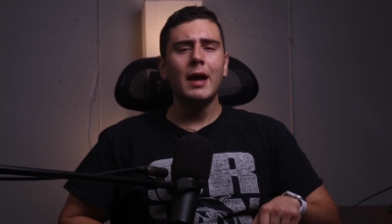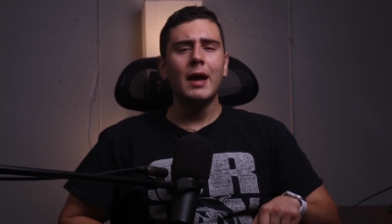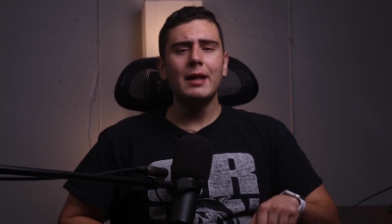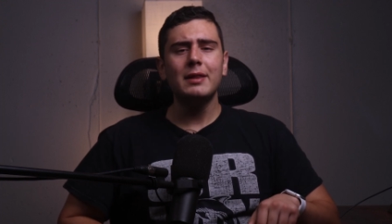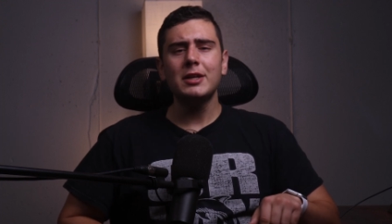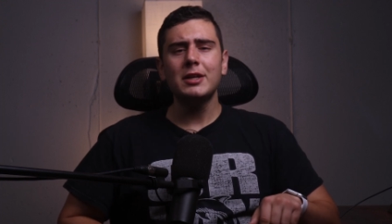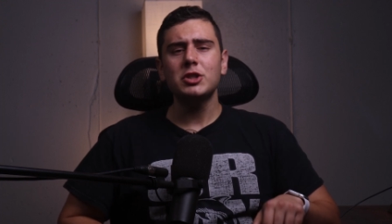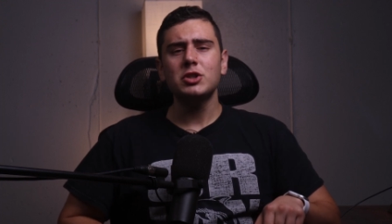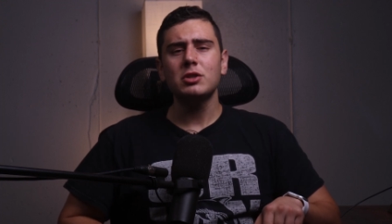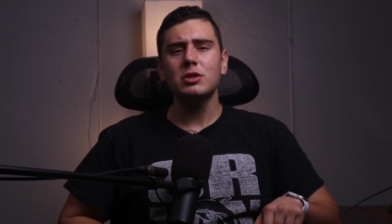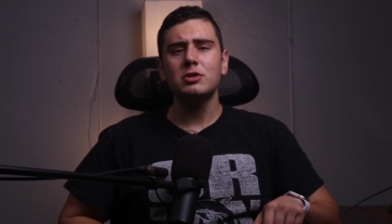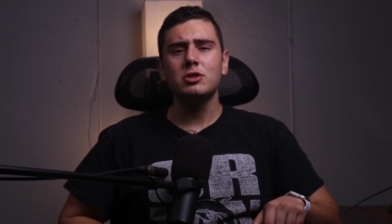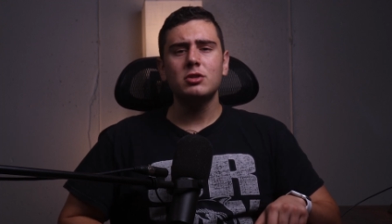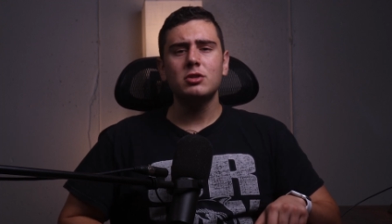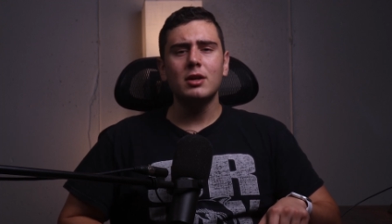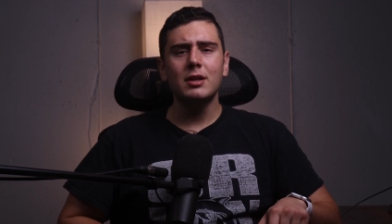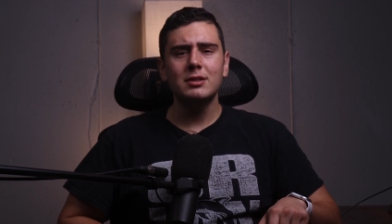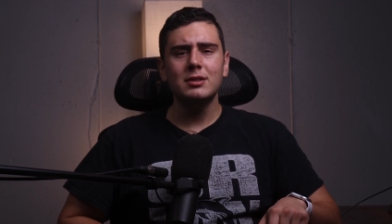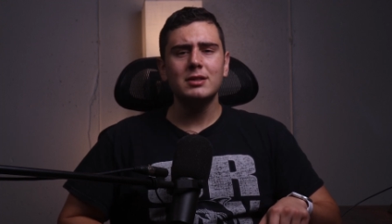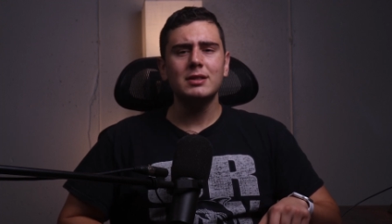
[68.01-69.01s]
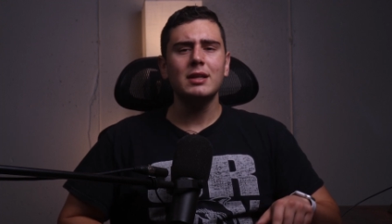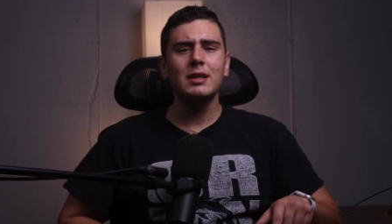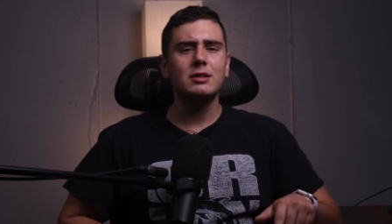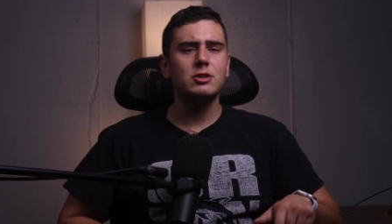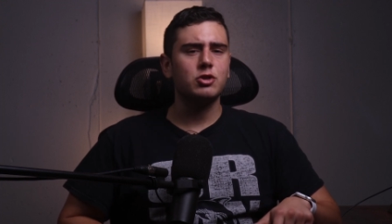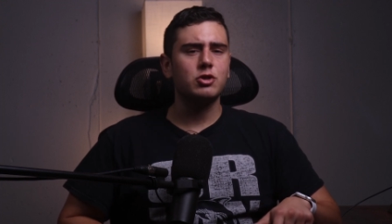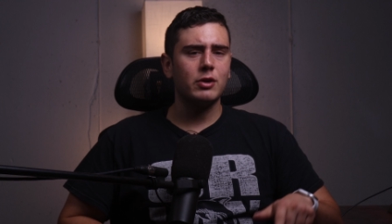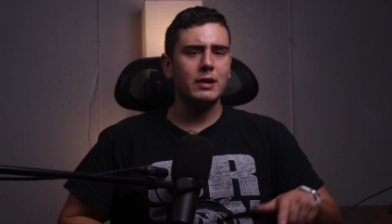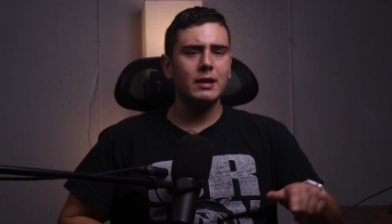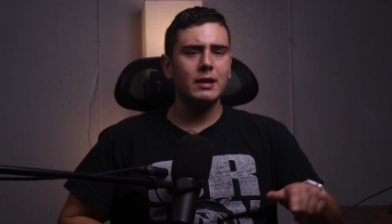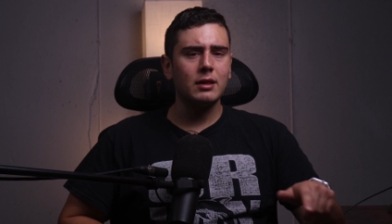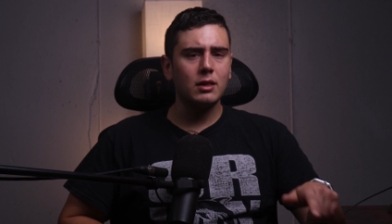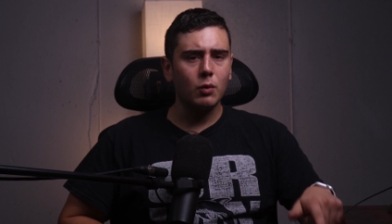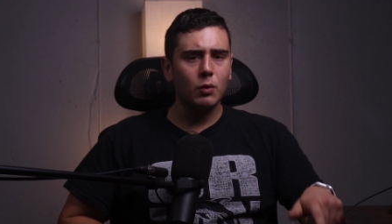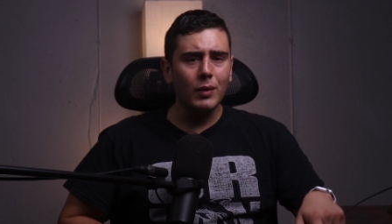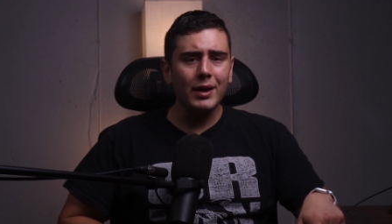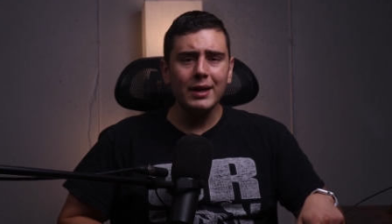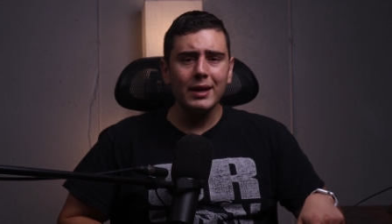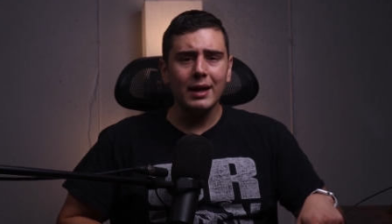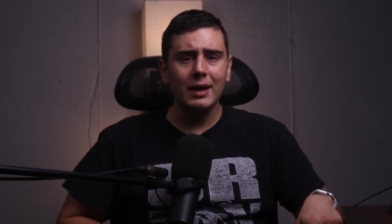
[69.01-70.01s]
and they should instead strike at the
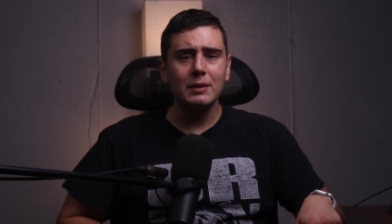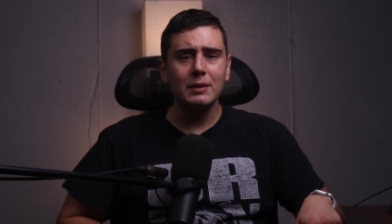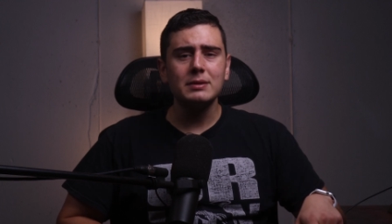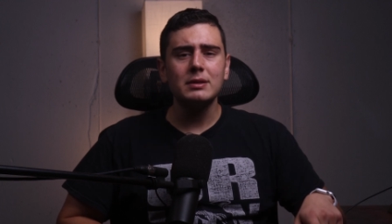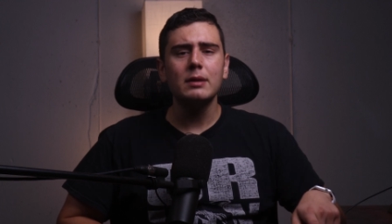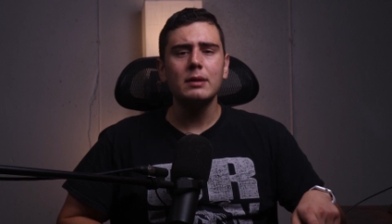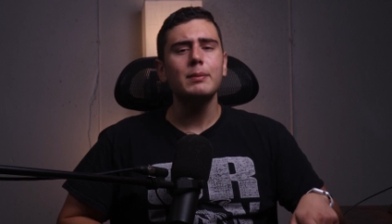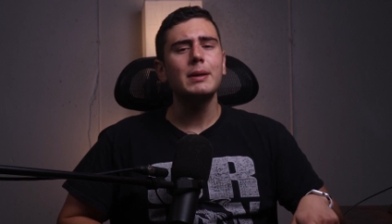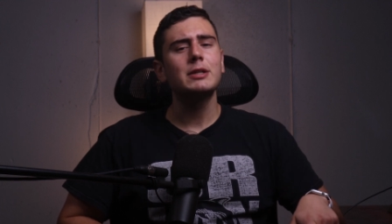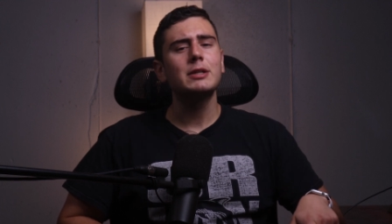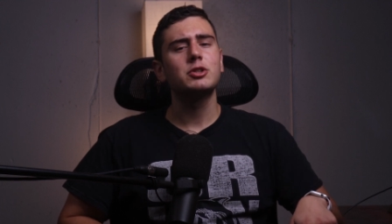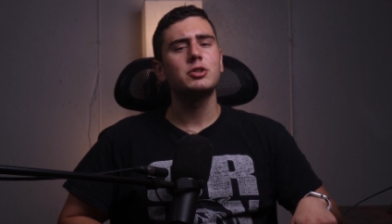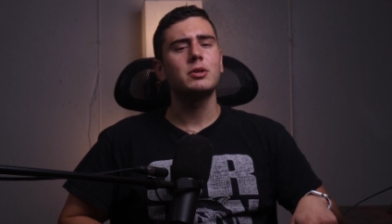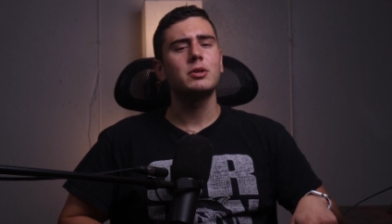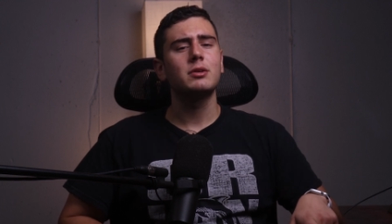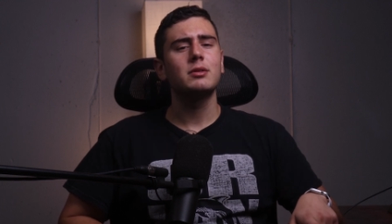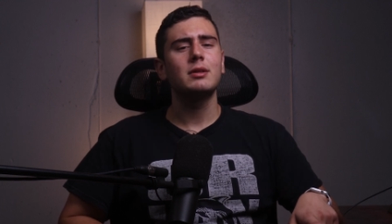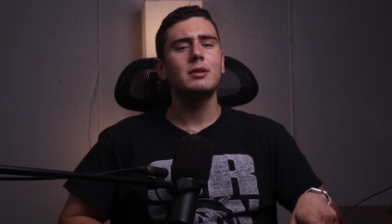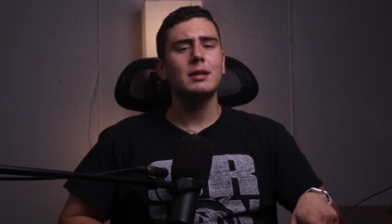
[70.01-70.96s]
White House and make sure